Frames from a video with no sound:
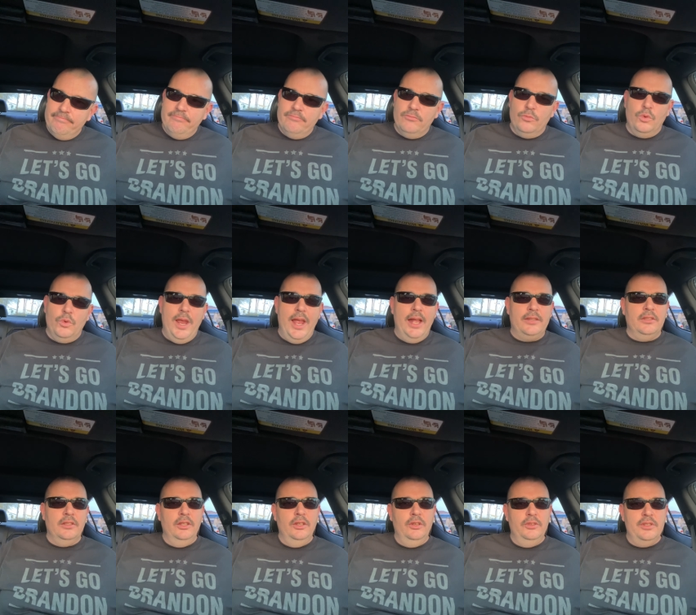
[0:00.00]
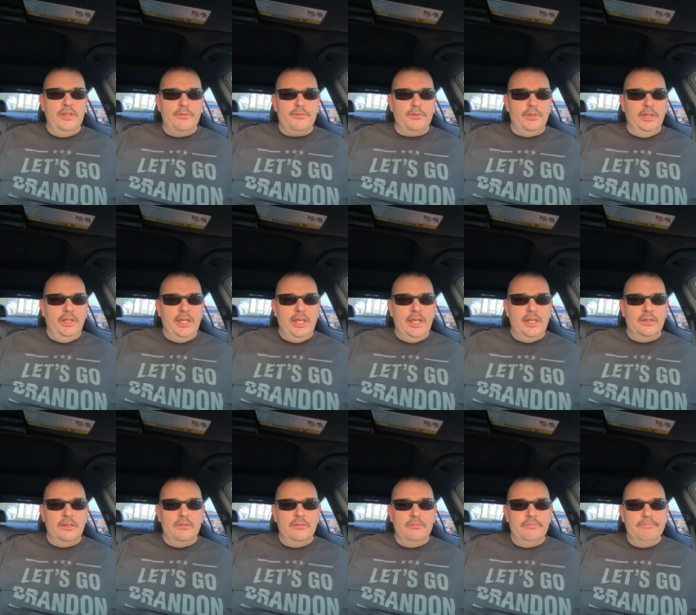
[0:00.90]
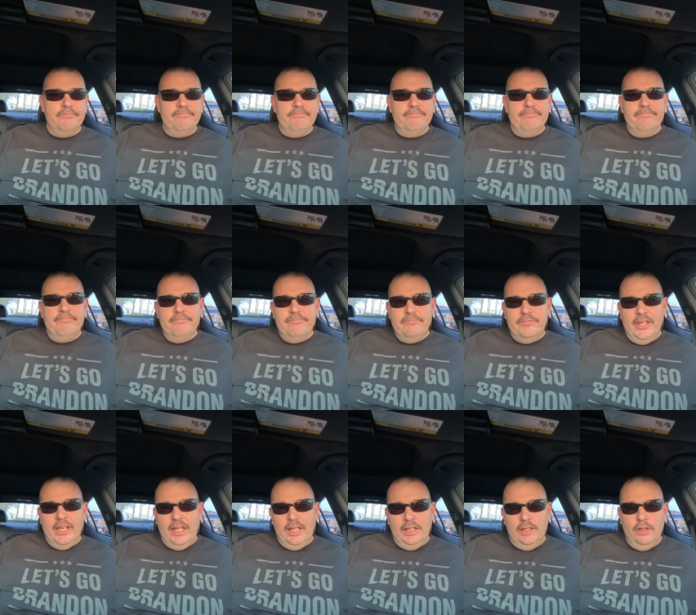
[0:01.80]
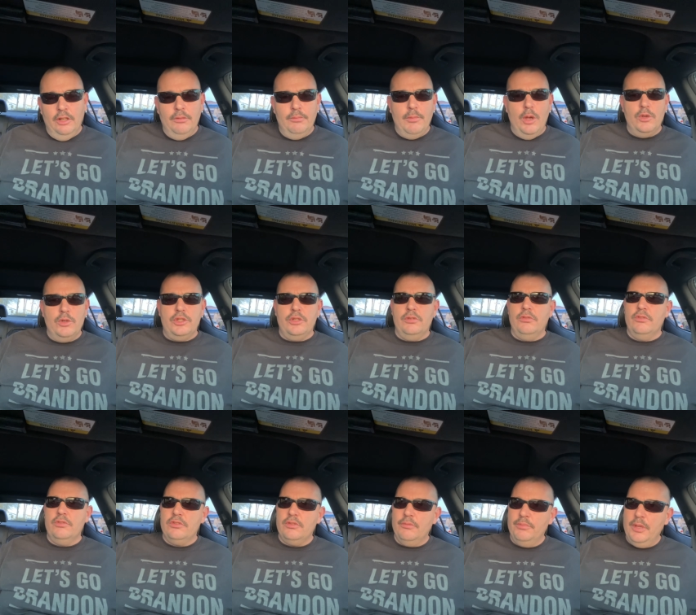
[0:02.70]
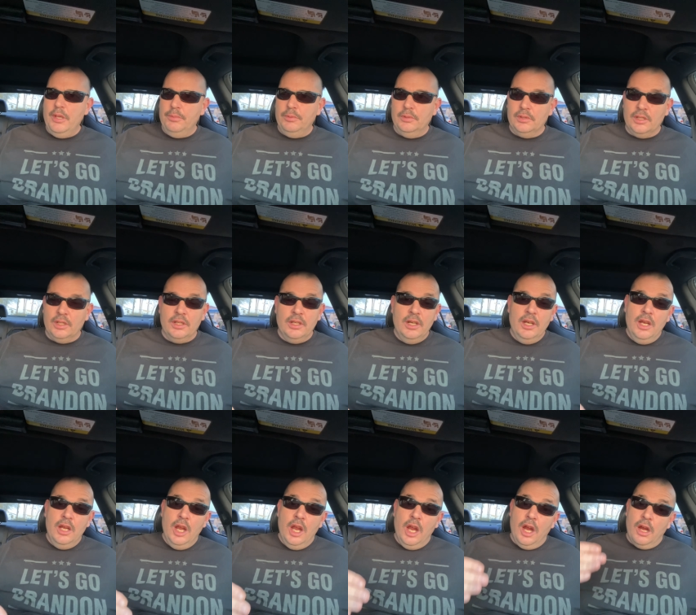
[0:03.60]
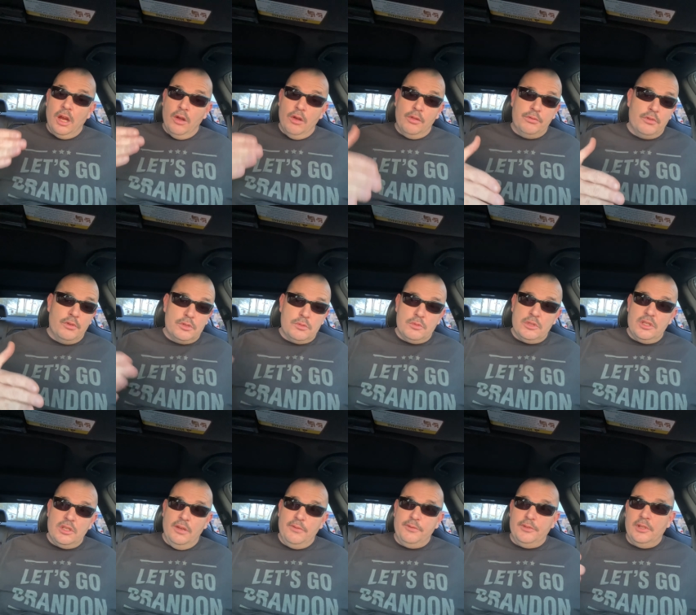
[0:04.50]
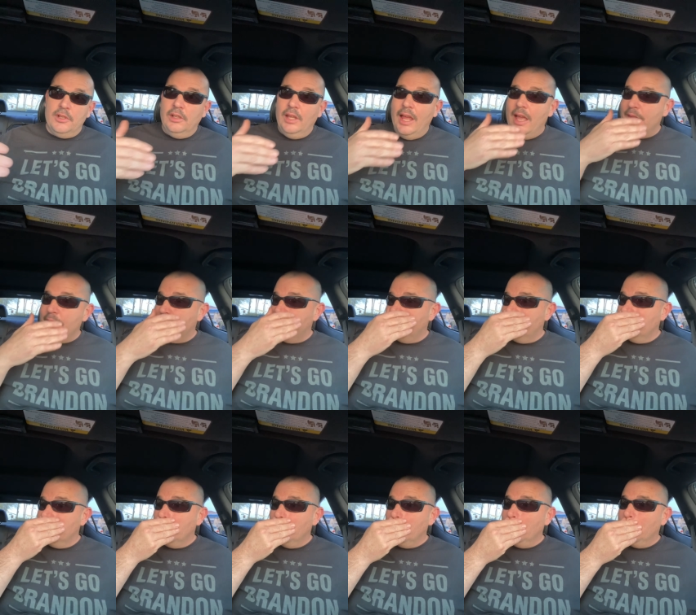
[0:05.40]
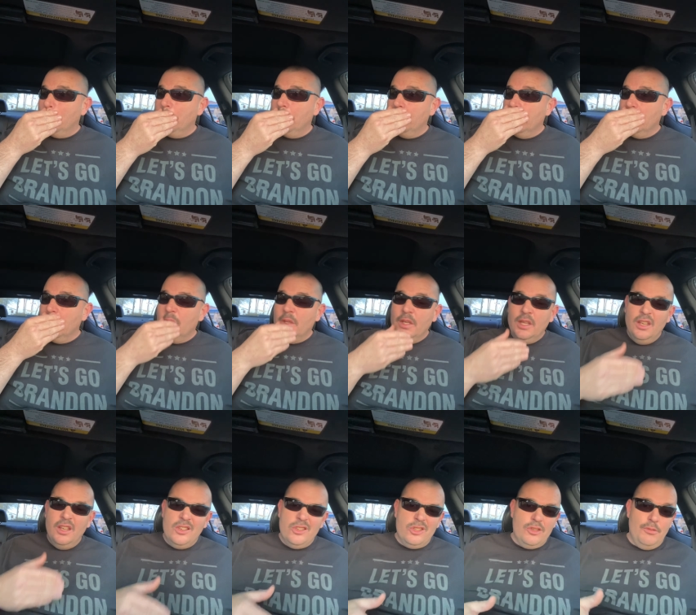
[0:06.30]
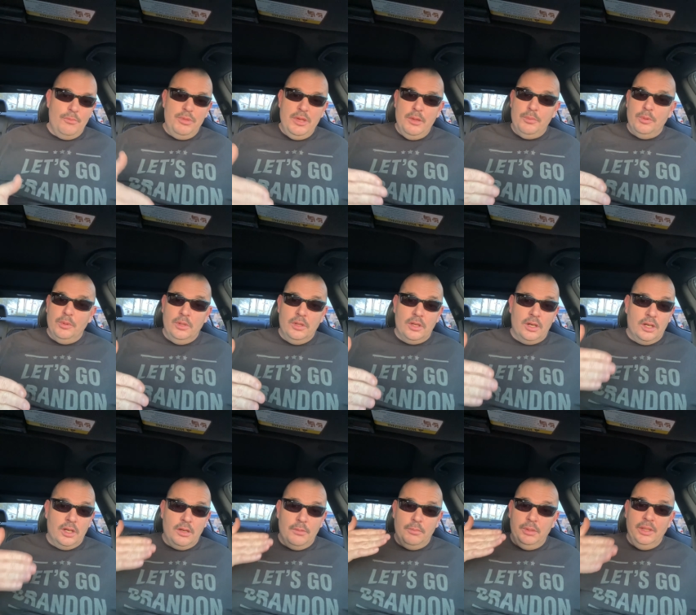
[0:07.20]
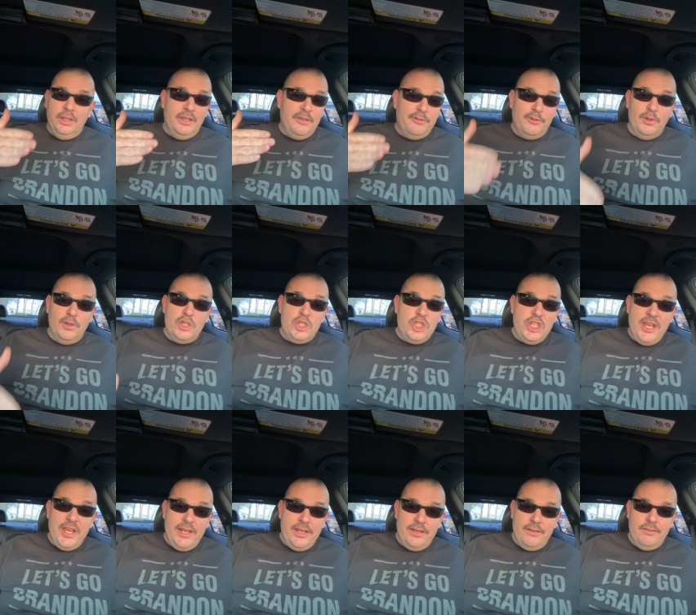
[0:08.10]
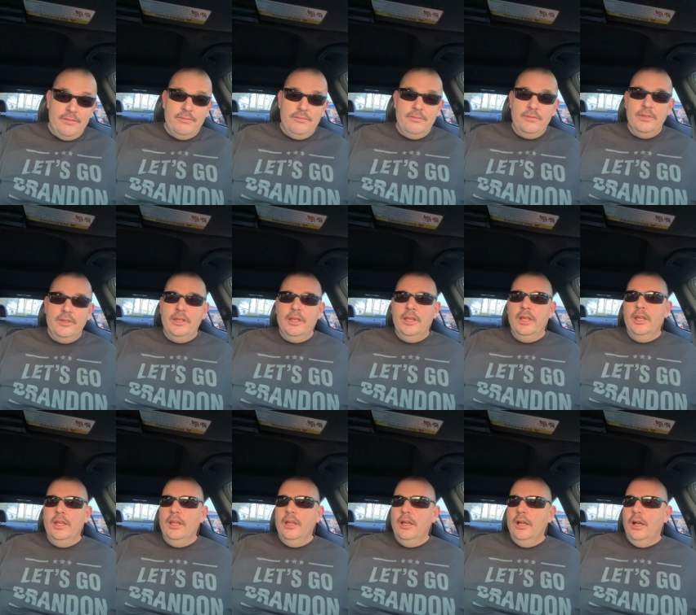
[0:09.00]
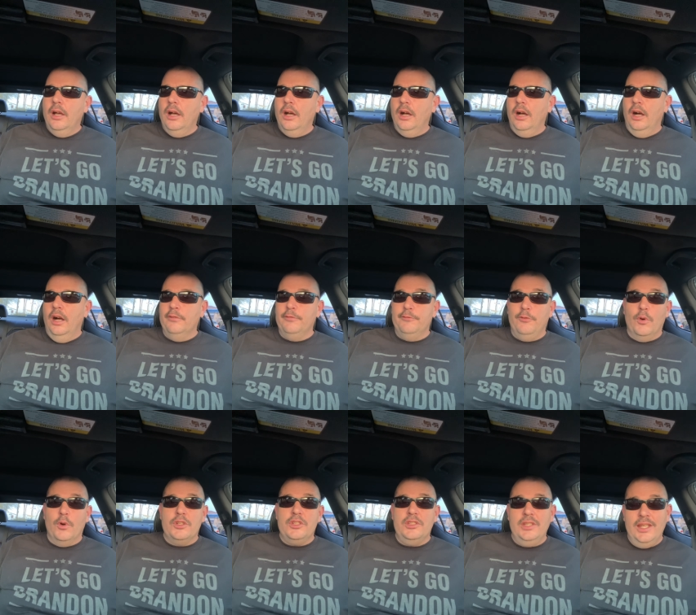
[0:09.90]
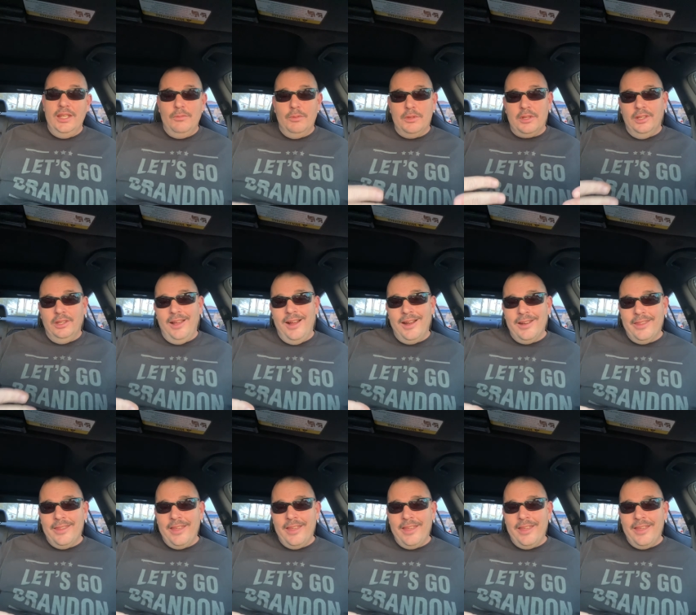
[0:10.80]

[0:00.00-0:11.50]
react a little differently and they get a little emotional. Some people are going through some stuff in their life some people are completely full of shit. Uh, unfortunately, with a lot of